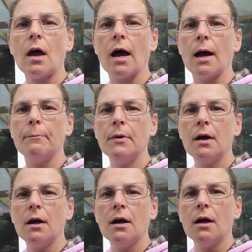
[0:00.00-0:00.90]
I'm
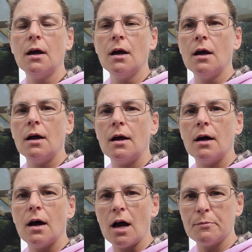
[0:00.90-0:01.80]

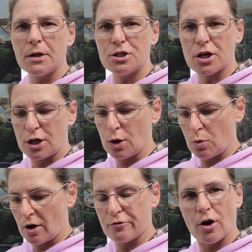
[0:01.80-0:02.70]
going to show you
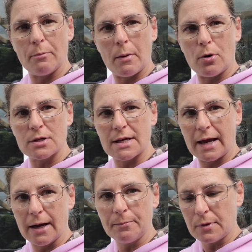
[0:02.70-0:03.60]
what I've got in my box
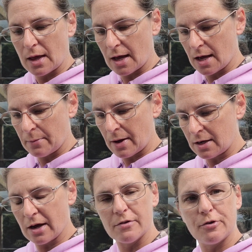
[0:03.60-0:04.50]
here, and
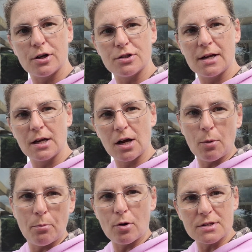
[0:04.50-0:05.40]
yeah, I thought I'd do a little
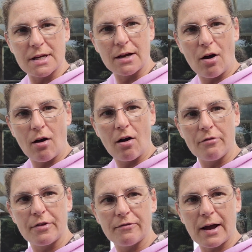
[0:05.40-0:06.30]
unboxing
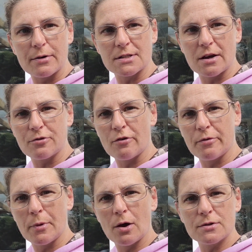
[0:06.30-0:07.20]
of the flowers that I've got
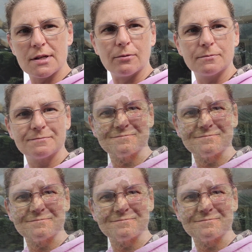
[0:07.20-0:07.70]
from the wholesale.